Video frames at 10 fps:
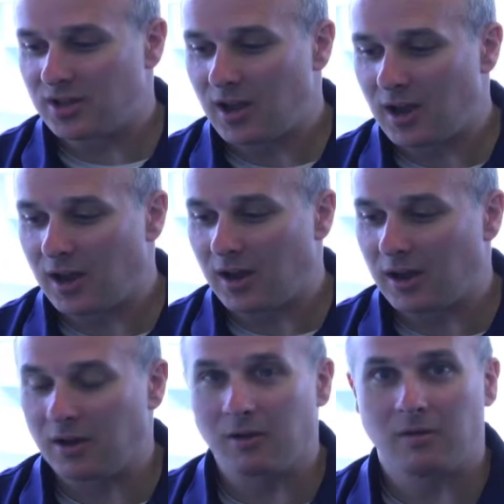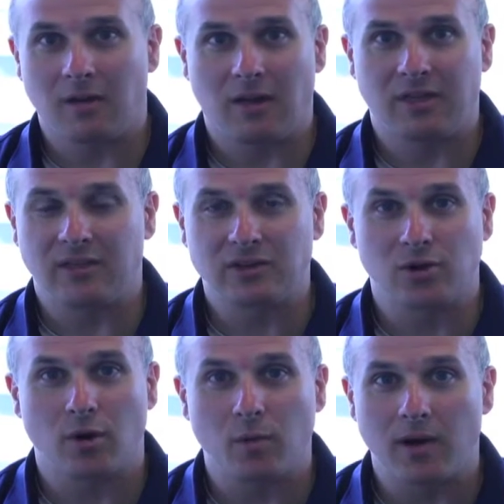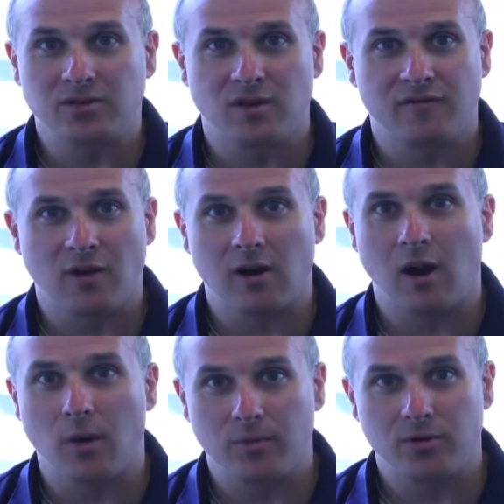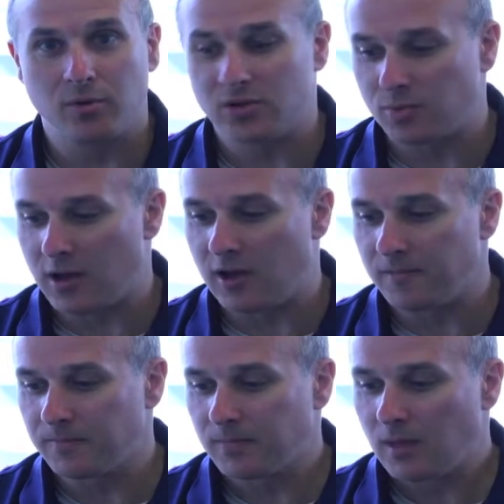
Uh, I think things are going well so far. I hope you do as well.